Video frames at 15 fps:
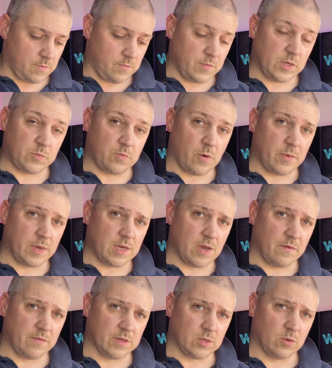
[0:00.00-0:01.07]
this probably
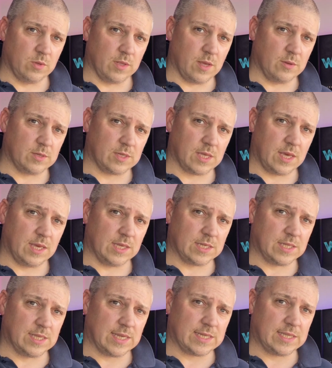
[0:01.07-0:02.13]
covers all those things,
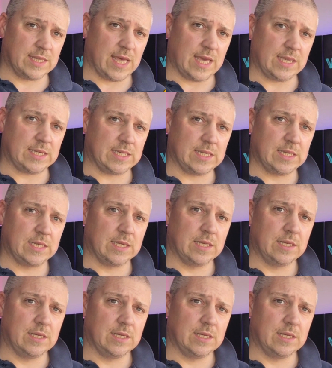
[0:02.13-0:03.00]
and that's this.